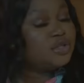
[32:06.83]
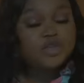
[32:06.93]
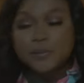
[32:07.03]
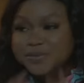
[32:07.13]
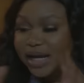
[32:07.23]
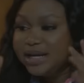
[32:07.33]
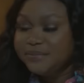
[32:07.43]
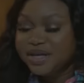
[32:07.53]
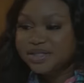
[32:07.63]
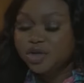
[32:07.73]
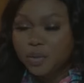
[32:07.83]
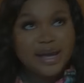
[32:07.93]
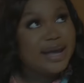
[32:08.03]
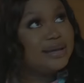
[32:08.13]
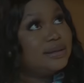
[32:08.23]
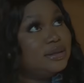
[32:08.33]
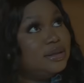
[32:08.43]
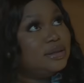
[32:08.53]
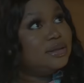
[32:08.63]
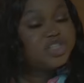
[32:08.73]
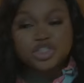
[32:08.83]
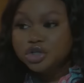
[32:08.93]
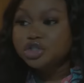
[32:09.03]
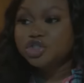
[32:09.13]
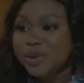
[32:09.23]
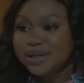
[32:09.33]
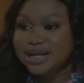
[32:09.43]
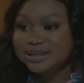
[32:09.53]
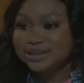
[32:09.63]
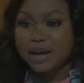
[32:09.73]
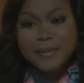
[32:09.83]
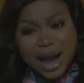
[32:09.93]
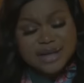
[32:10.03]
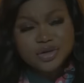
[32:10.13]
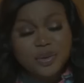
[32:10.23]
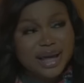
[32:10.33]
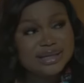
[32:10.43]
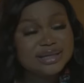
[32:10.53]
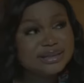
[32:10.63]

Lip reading: Stop telling me it's okay. She shouldn't do it next time. I don't like